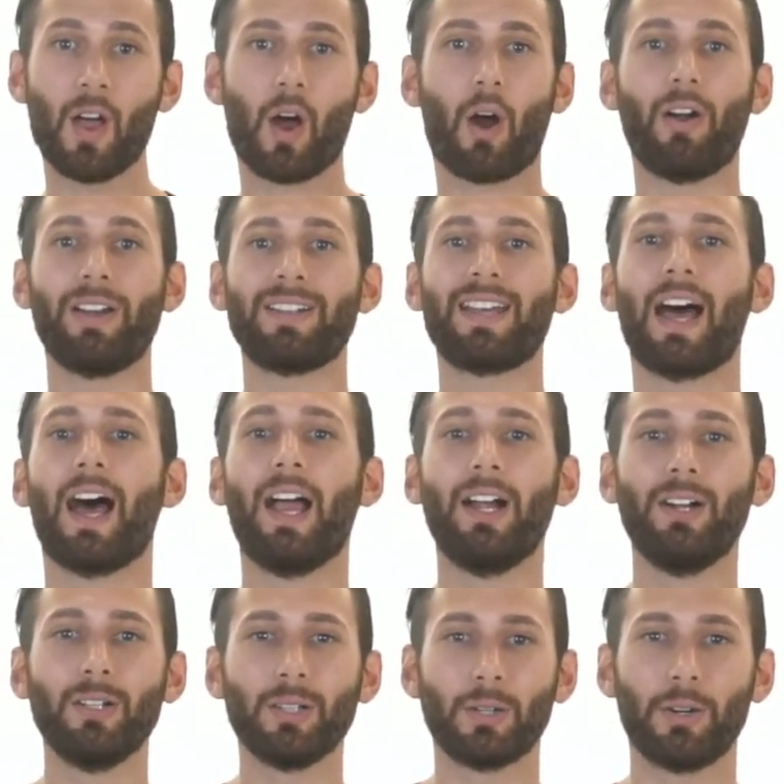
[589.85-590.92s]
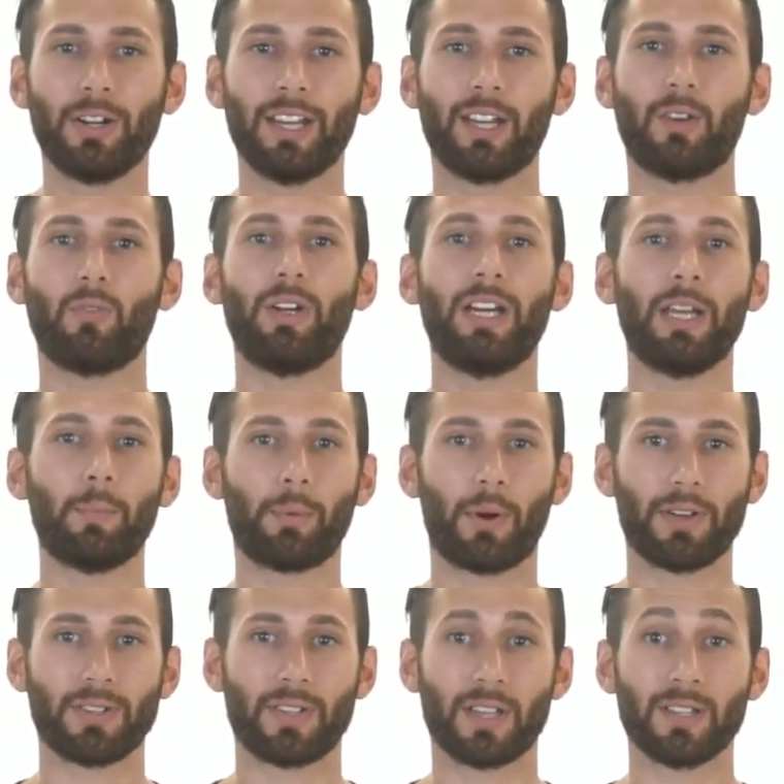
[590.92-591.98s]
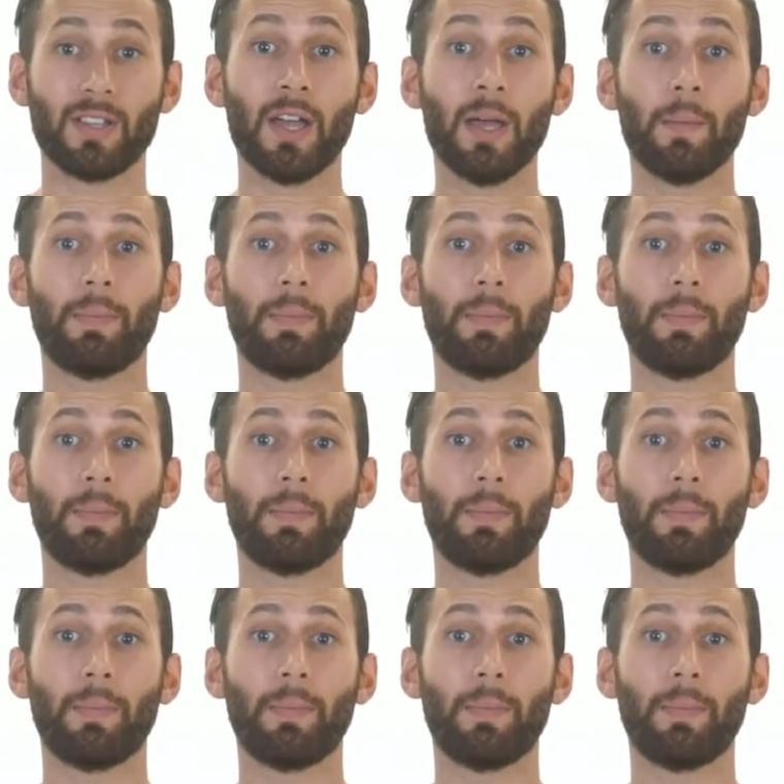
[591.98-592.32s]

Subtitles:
our entire learning and reading process